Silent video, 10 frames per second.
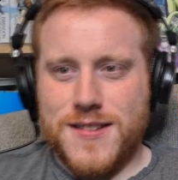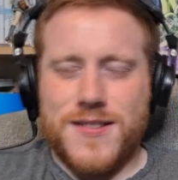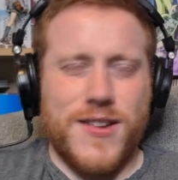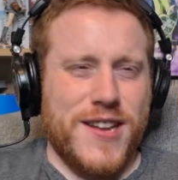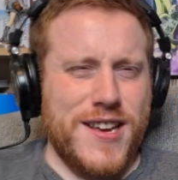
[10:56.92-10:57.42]

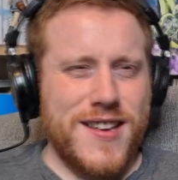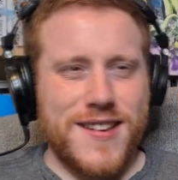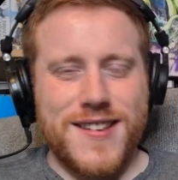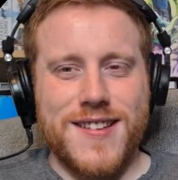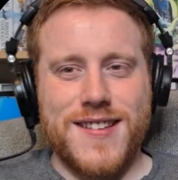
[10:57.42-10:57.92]
And the knee?
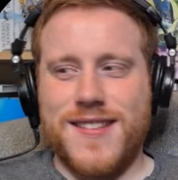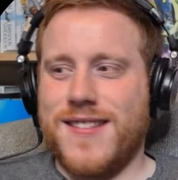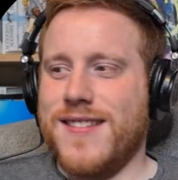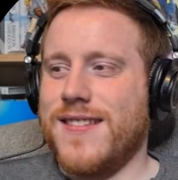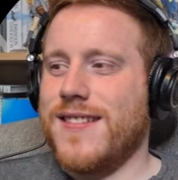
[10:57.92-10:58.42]

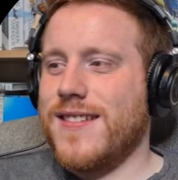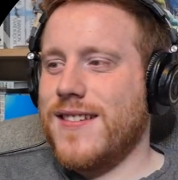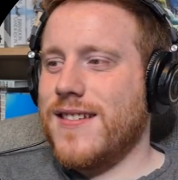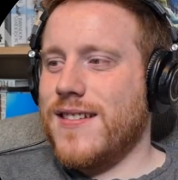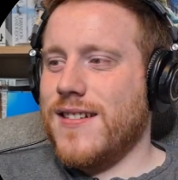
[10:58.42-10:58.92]

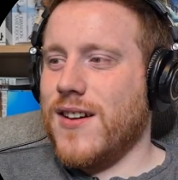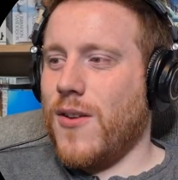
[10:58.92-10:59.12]
Oh,